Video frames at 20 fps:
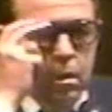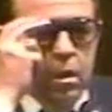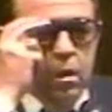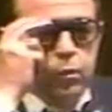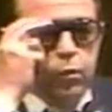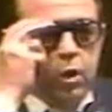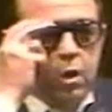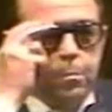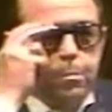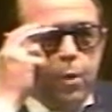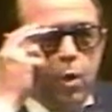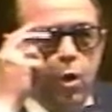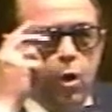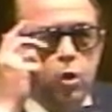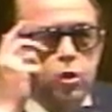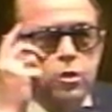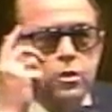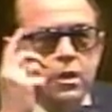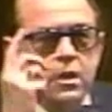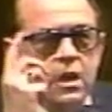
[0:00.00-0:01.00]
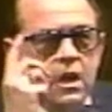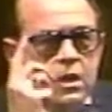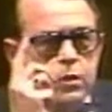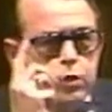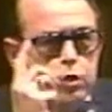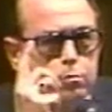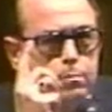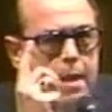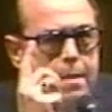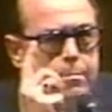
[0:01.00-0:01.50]
And one of Paul's needs
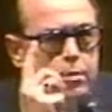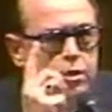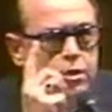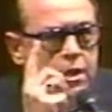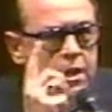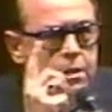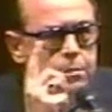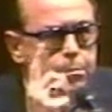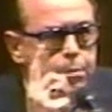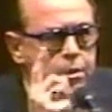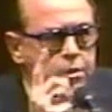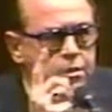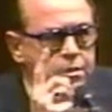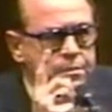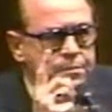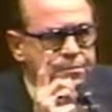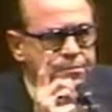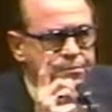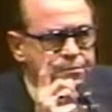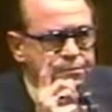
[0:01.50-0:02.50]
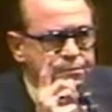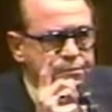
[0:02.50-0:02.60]
was a Mamertine prison.